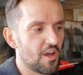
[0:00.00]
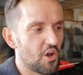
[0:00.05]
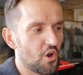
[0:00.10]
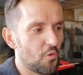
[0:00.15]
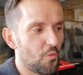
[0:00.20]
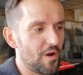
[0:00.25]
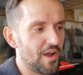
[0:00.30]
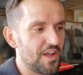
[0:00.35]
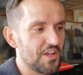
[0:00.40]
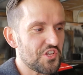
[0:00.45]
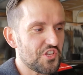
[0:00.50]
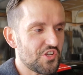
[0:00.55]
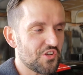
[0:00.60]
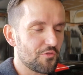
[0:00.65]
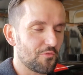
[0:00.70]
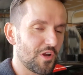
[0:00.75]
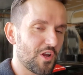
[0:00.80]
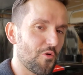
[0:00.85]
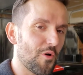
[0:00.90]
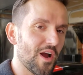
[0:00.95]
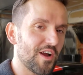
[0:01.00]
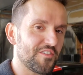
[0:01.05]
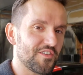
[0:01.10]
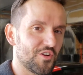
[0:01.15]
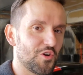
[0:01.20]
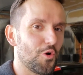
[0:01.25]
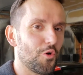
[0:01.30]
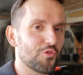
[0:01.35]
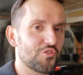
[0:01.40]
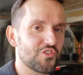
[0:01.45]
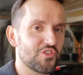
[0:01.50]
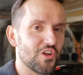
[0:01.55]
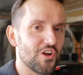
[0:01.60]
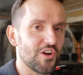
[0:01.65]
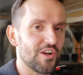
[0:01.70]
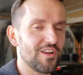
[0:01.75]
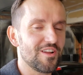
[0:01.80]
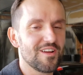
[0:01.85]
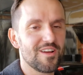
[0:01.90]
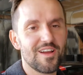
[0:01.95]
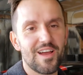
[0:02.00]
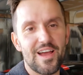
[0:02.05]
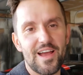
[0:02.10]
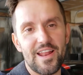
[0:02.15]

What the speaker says: which requires a cold start.